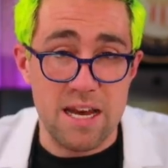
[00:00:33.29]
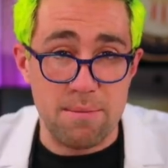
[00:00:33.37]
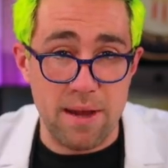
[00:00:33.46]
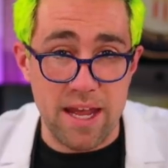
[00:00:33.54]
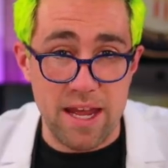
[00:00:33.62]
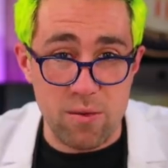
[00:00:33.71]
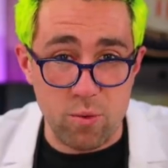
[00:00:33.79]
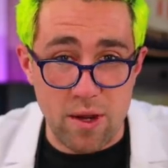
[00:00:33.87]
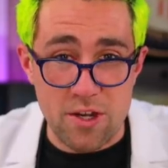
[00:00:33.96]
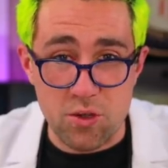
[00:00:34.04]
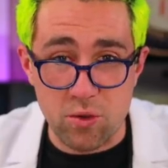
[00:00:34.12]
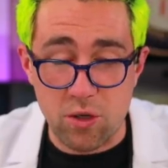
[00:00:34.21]
by a
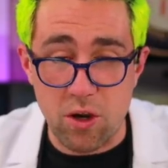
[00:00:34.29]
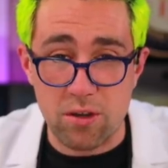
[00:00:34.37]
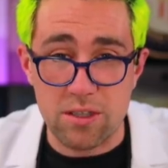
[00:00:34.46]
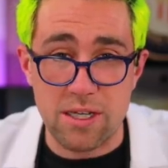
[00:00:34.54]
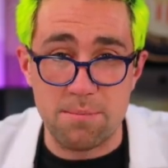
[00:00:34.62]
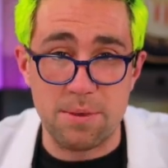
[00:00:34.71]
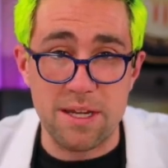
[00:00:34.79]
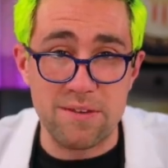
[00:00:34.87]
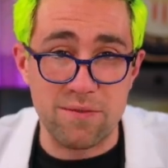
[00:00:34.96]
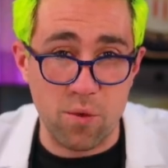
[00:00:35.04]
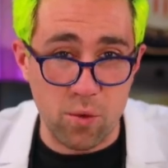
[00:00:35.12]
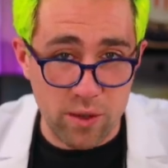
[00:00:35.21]
rental car company
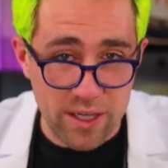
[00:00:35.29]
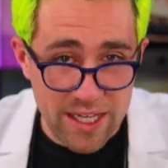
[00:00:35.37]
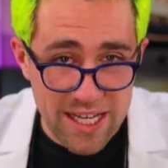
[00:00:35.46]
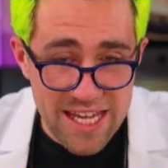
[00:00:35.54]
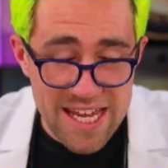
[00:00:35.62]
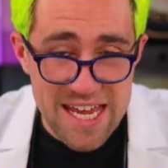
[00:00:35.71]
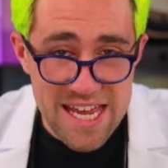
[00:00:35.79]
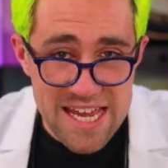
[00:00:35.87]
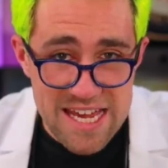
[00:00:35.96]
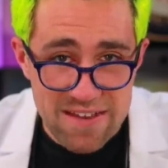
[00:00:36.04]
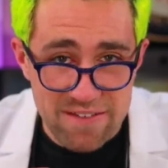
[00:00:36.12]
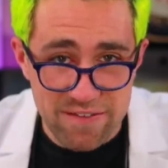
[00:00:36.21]
for an
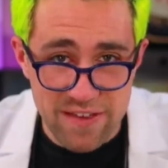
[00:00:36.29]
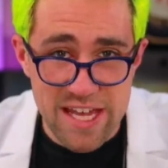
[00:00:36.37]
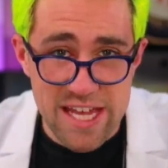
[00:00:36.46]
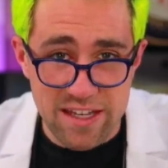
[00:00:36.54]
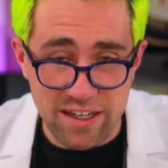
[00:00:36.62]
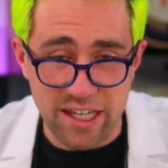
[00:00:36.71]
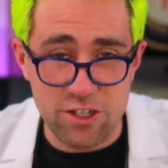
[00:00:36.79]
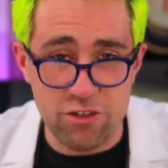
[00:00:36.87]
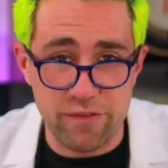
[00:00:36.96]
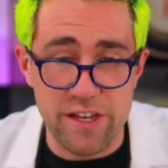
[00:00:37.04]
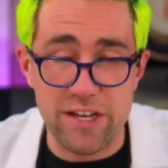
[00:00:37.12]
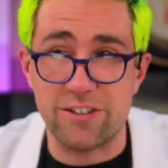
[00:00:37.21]
EV, an
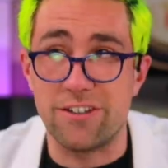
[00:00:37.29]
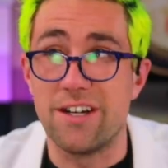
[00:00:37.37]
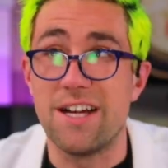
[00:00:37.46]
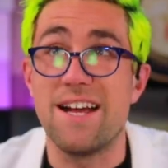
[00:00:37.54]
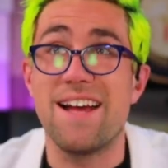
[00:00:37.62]
electric vehicle,